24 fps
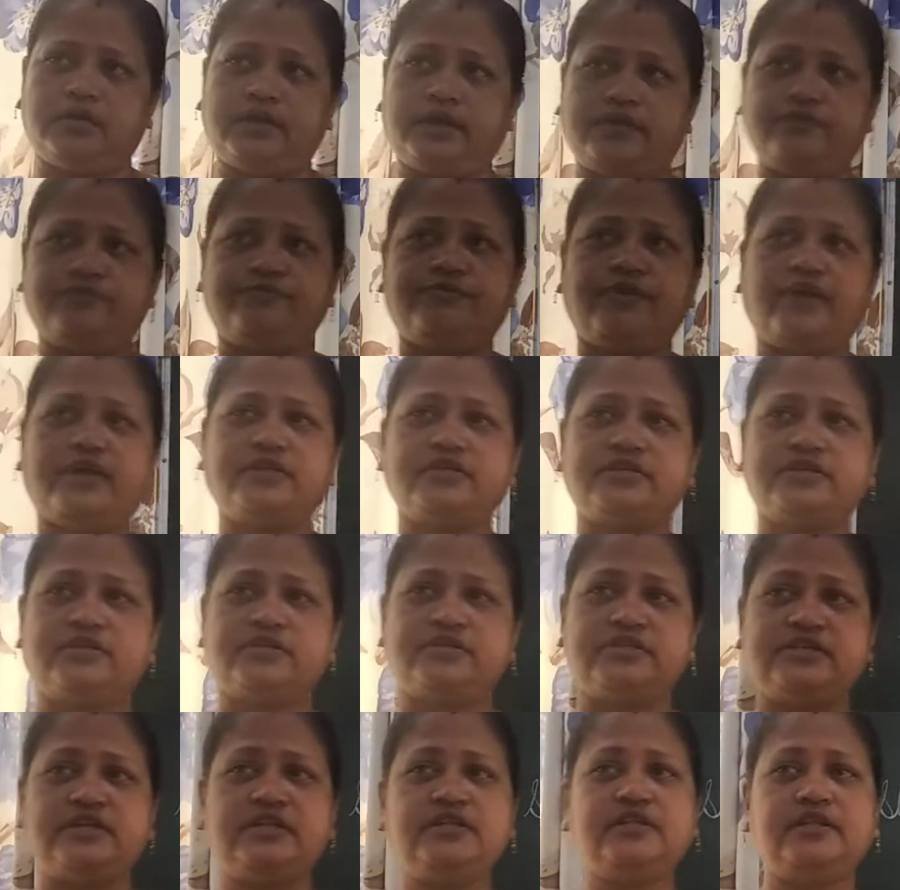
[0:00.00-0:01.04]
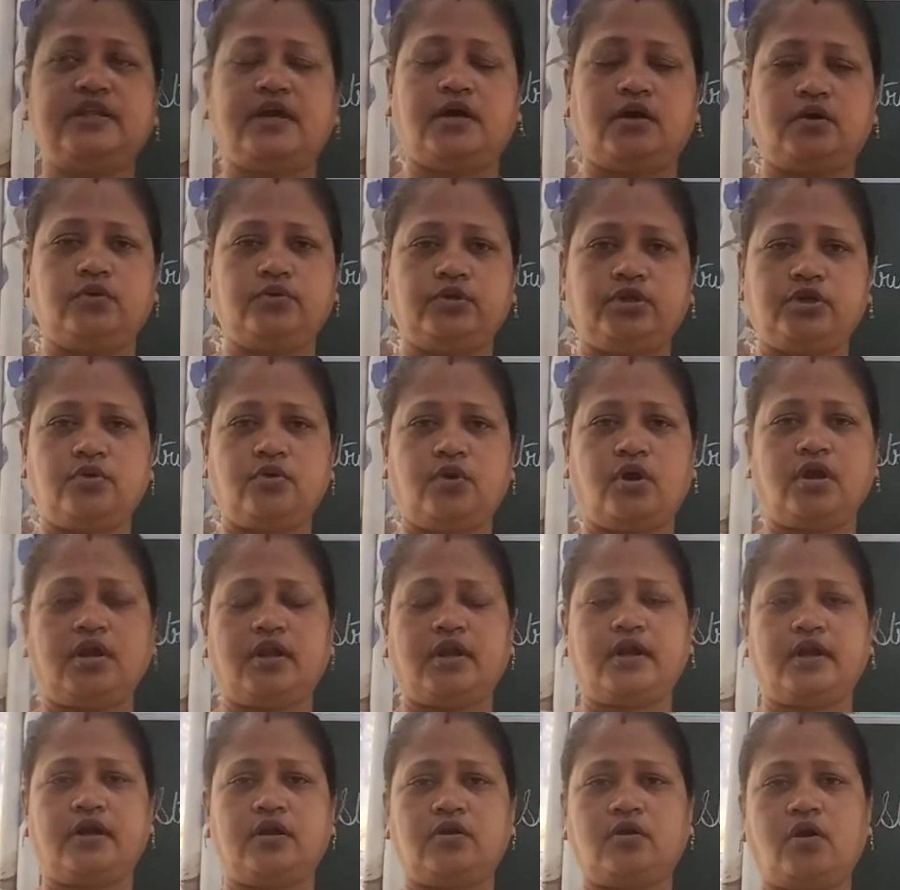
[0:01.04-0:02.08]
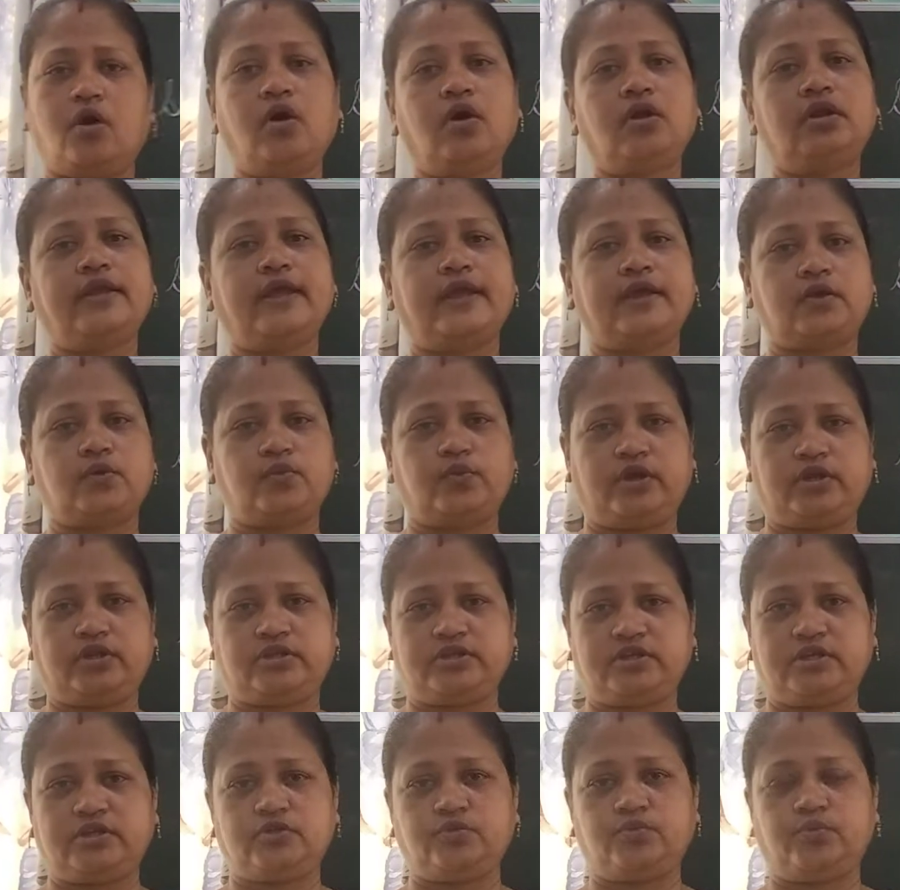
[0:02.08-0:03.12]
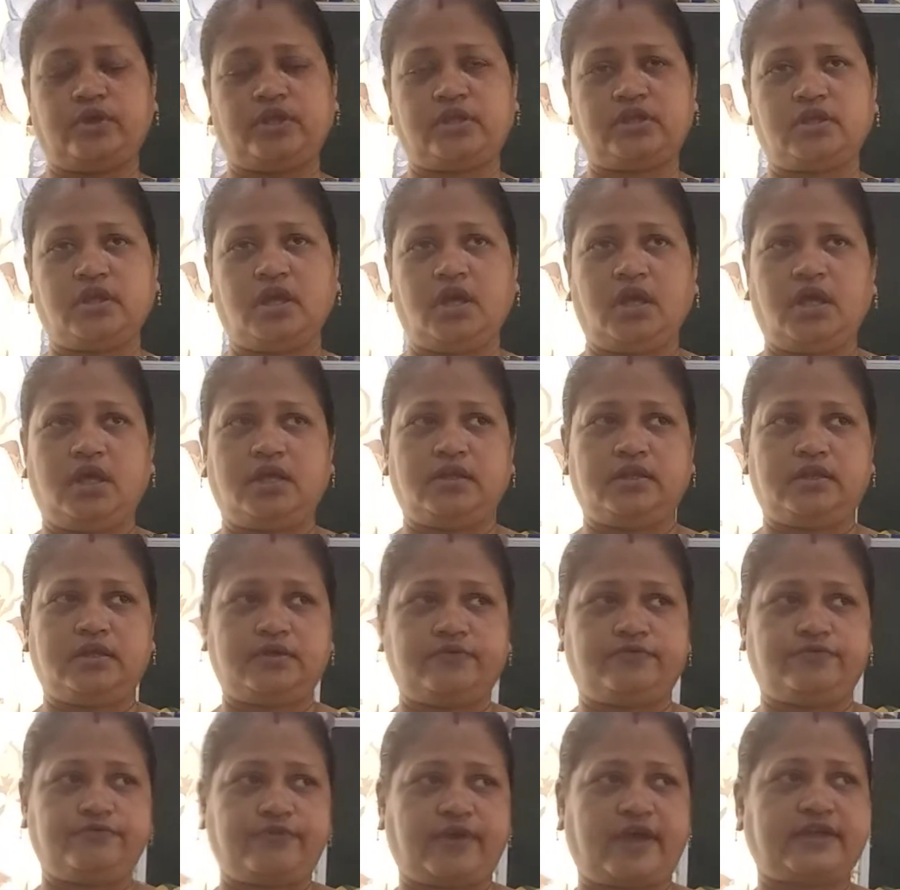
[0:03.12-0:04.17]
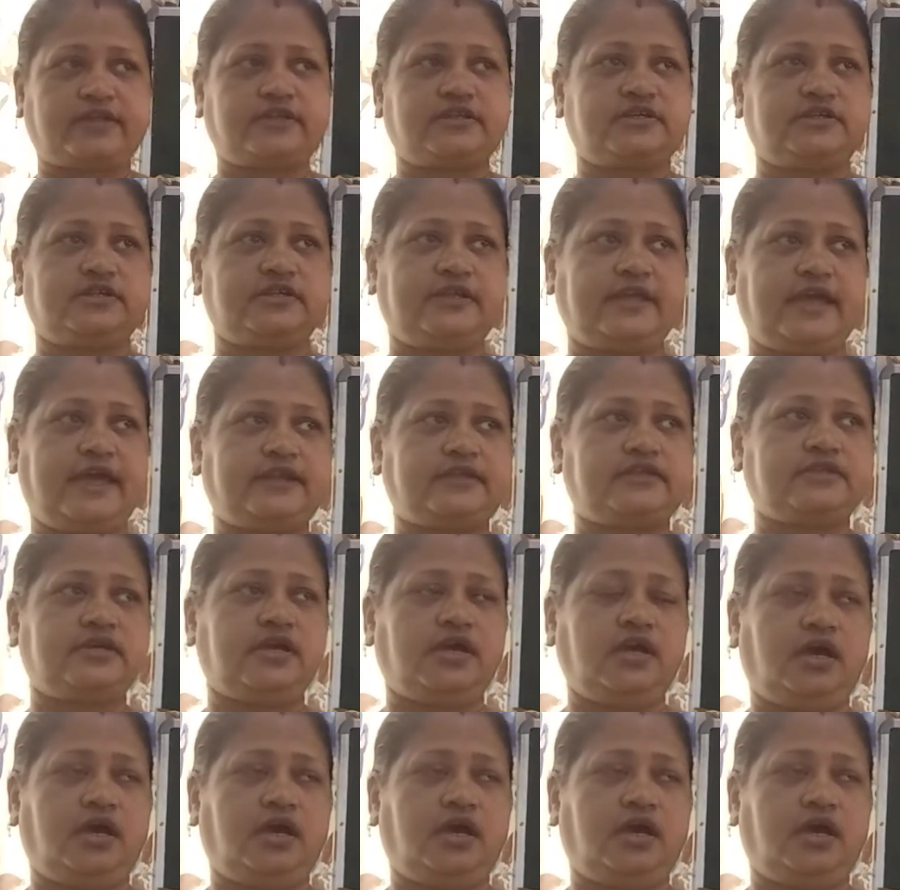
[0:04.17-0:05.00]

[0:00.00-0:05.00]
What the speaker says: In fact, till now you all are all acquainted with the fact that